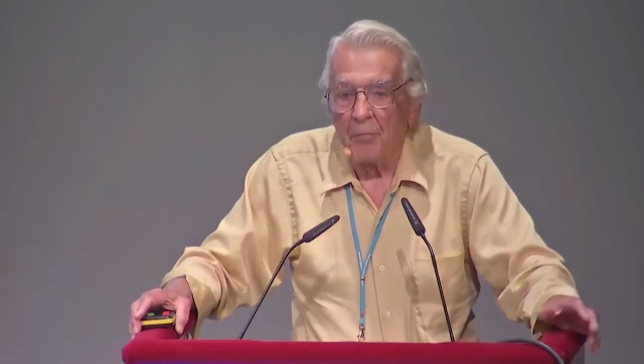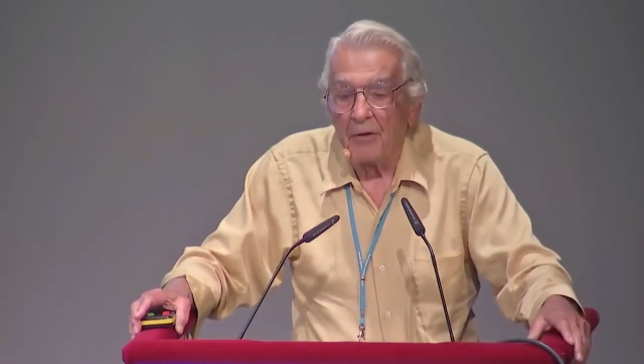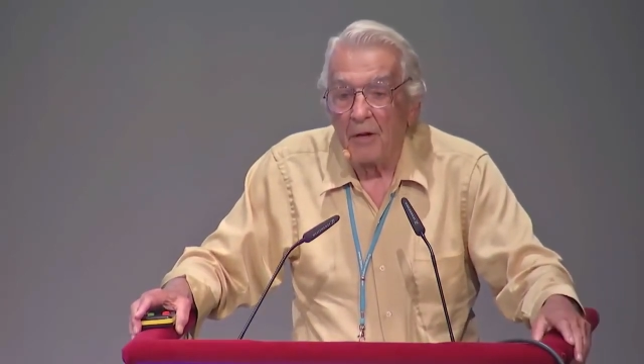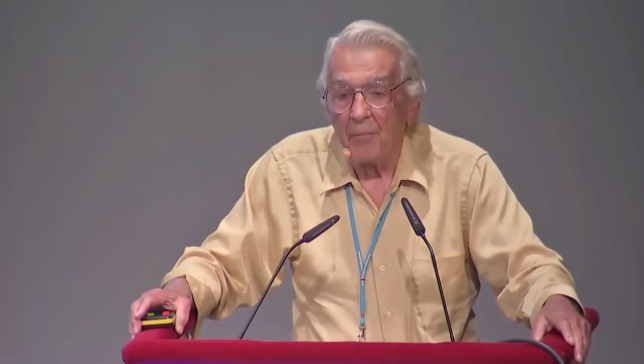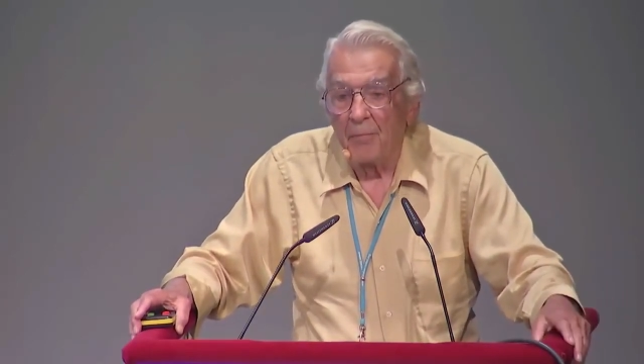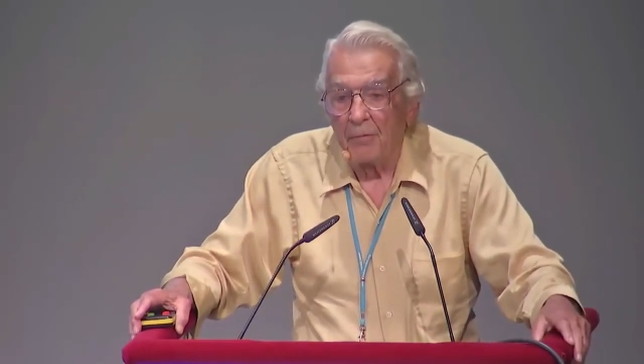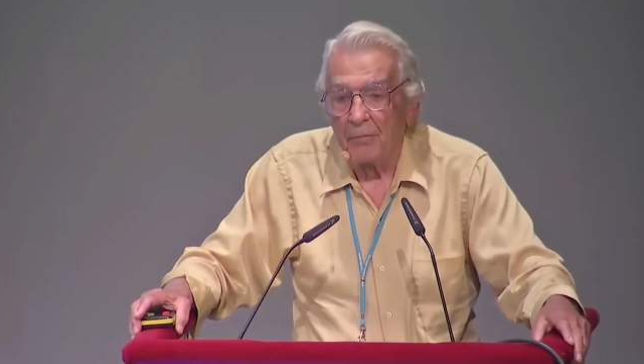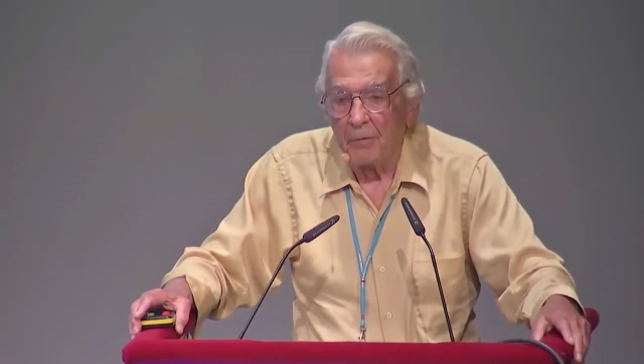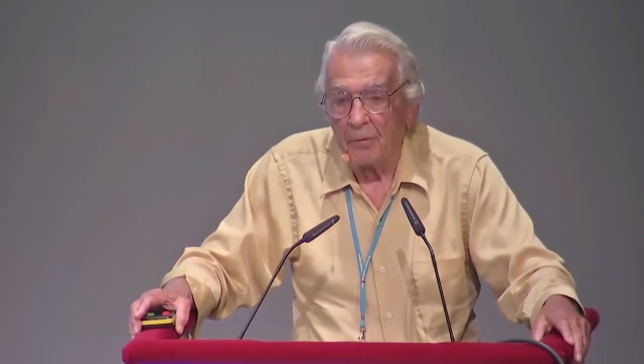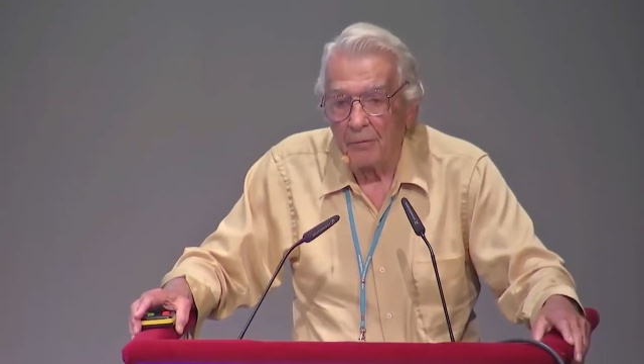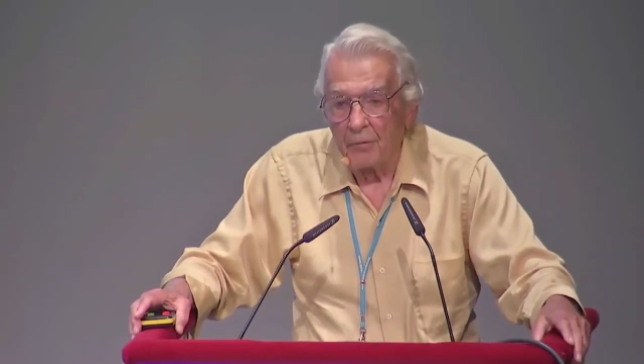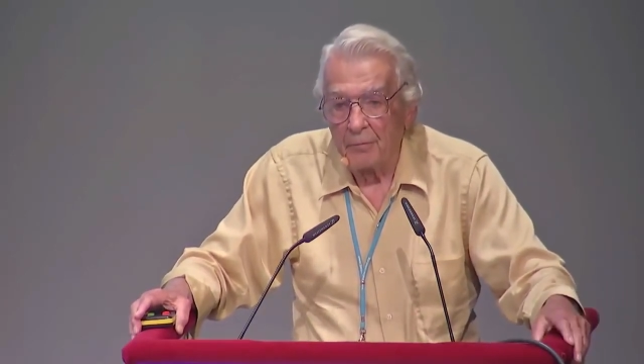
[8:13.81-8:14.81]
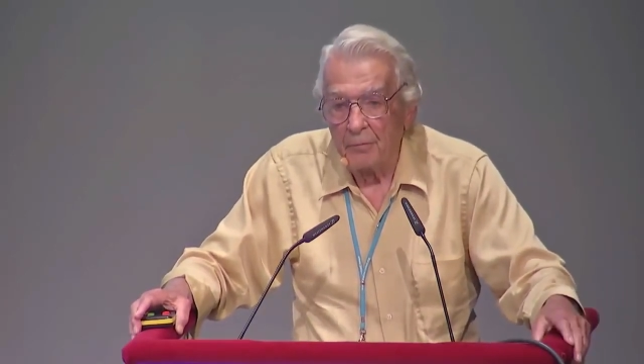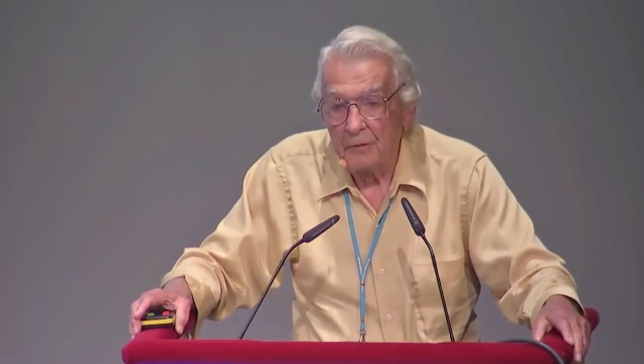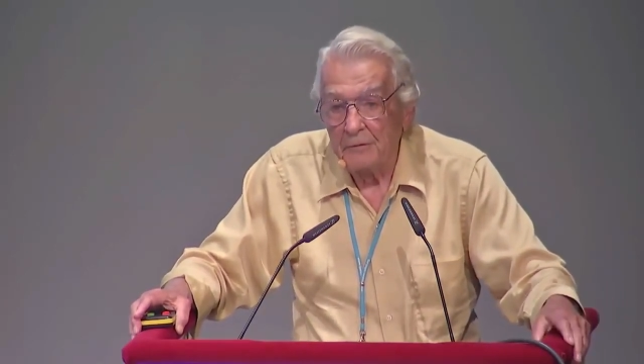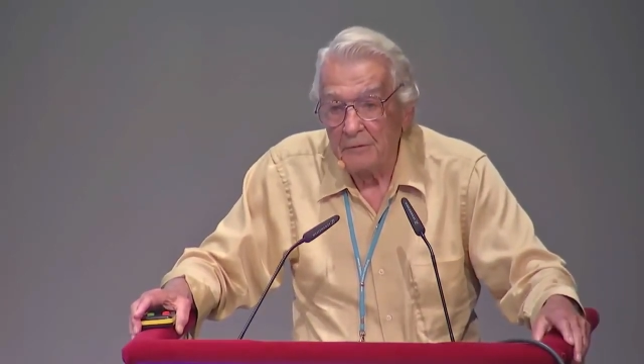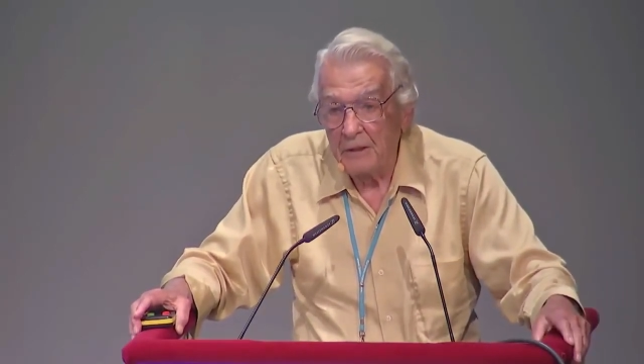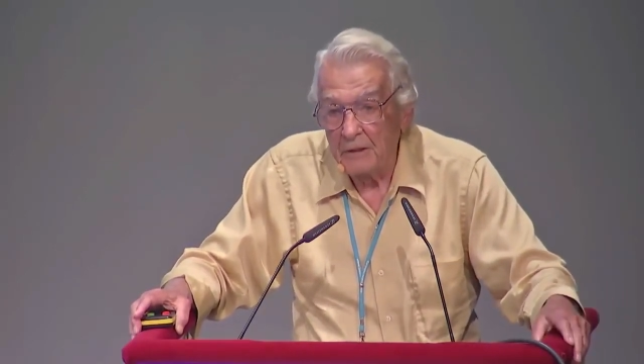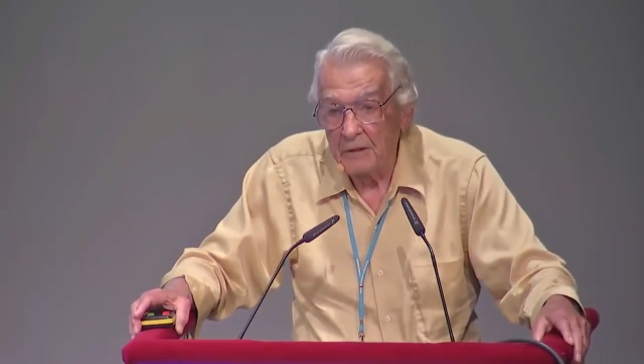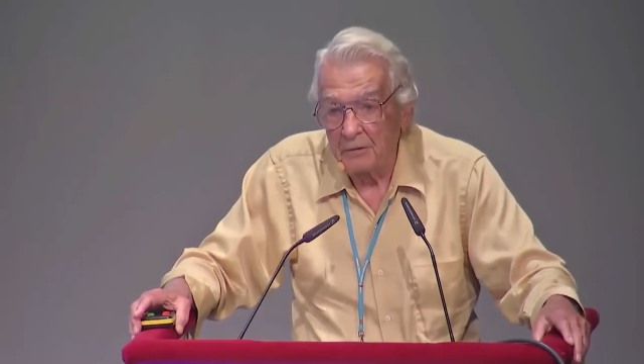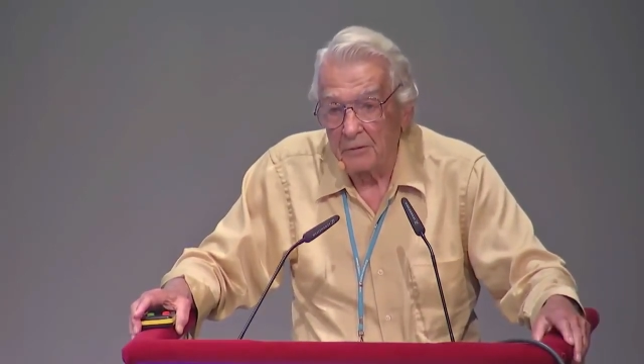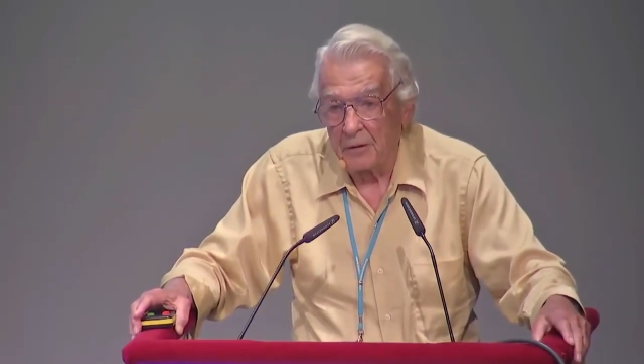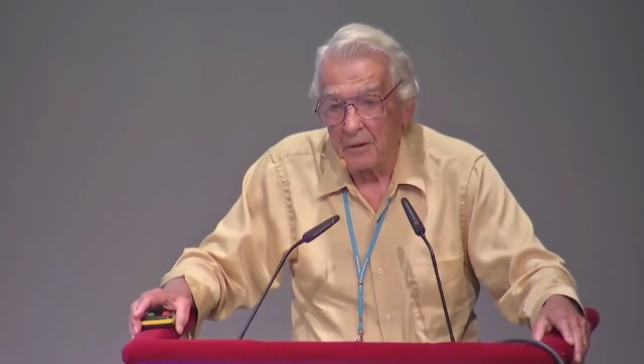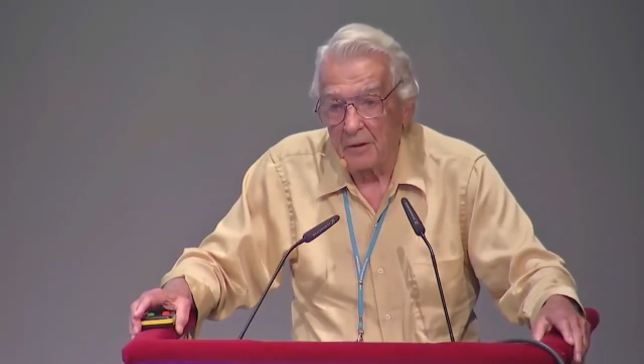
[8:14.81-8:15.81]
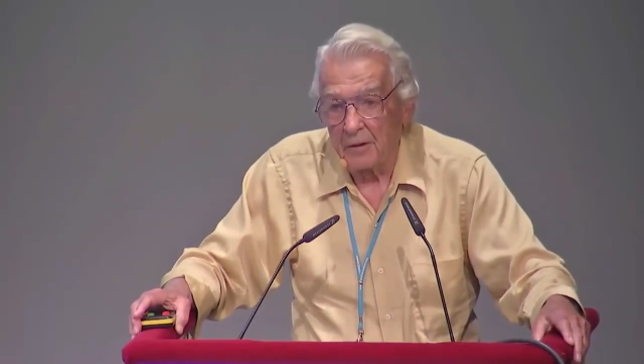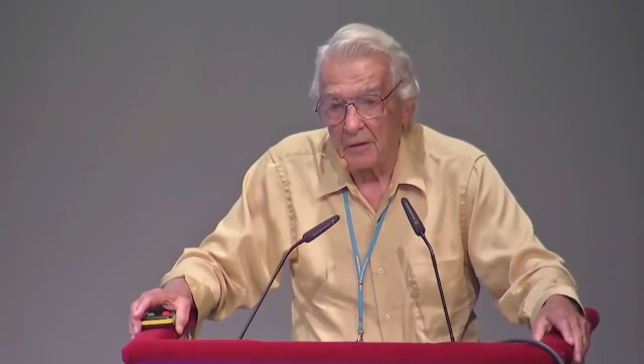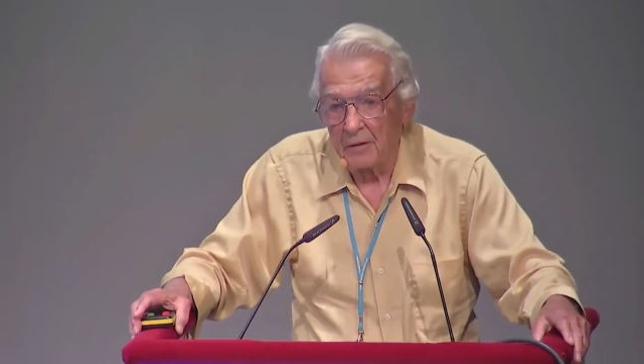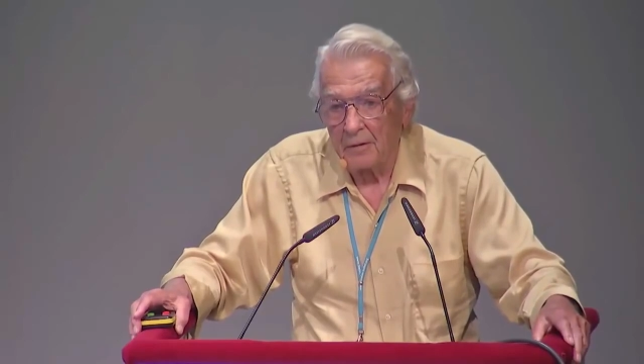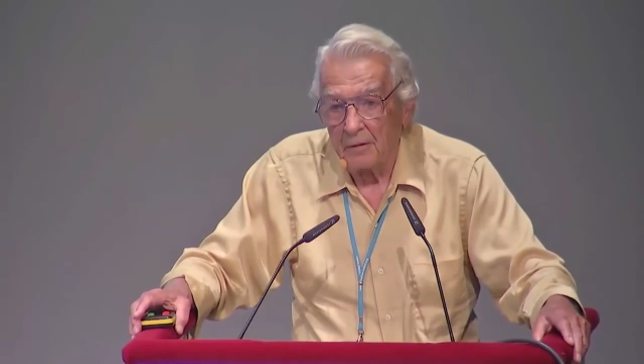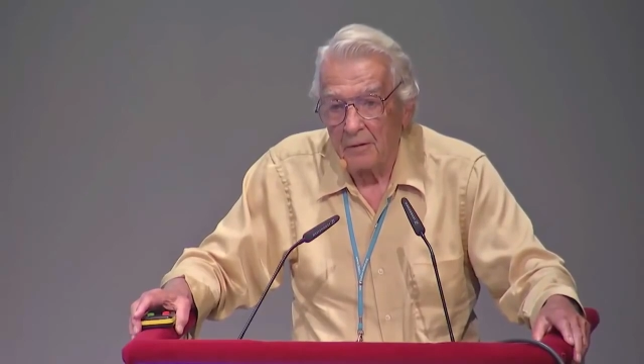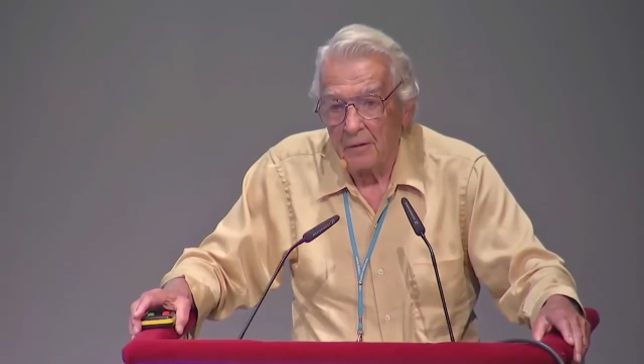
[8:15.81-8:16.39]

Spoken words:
temperature for Beijing, you think?